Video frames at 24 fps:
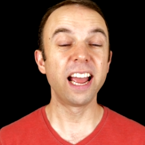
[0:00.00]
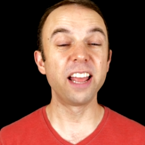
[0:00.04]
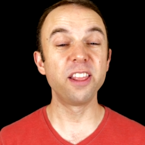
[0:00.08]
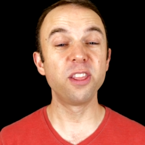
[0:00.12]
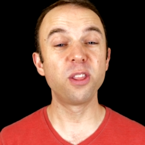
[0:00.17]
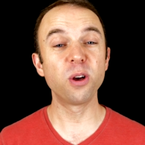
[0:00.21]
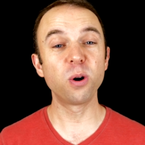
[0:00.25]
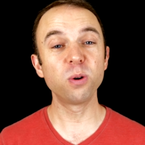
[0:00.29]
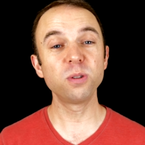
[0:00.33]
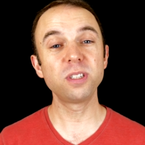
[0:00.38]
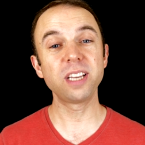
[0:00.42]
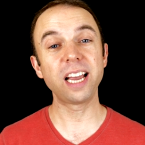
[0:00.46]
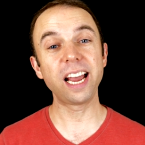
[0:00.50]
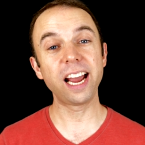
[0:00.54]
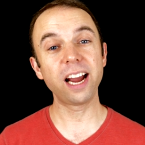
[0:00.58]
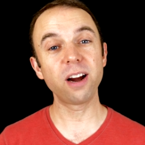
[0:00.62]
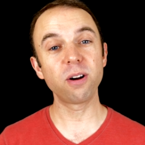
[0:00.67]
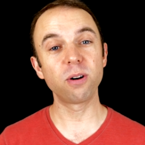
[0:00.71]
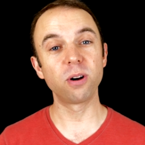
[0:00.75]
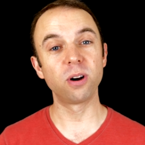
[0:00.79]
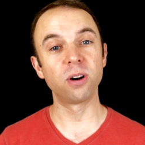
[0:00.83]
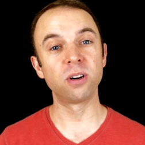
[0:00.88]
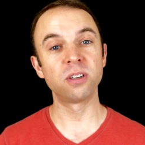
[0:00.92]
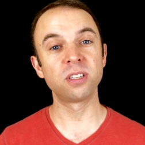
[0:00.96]
and those
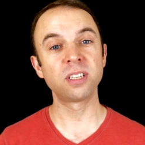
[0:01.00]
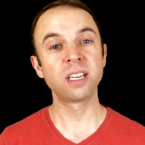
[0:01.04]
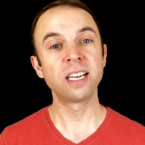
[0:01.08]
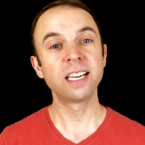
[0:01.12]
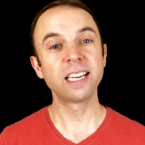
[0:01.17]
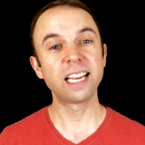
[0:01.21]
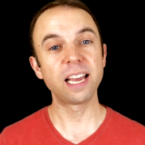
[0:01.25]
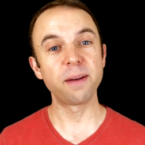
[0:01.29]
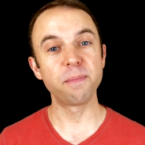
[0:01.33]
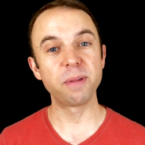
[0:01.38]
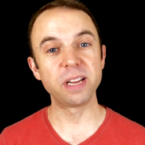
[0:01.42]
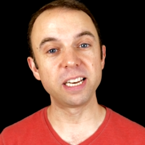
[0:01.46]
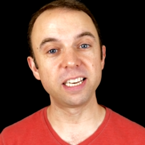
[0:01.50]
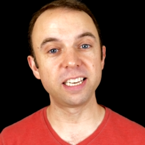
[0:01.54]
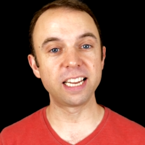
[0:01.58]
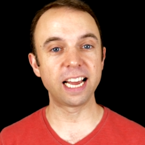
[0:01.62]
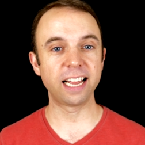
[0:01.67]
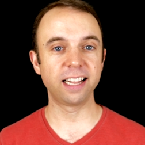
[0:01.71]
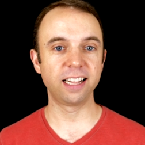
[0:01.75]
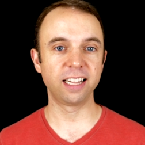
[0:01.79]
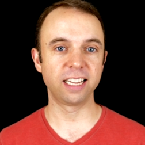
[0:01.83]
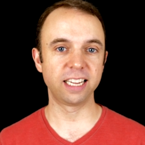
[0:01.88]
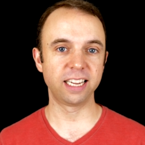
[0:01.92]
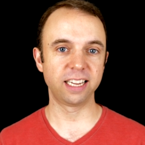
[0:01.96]
errors can be
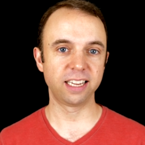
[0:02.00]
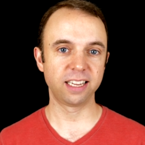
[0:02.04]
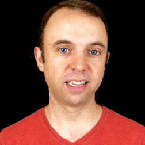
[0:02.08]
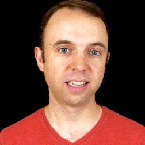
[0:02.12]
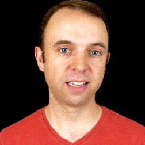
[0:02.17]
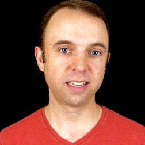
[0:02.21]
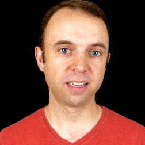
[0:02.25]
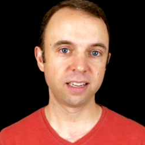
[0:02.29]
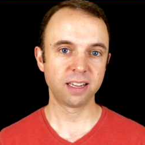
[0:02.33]
deadly.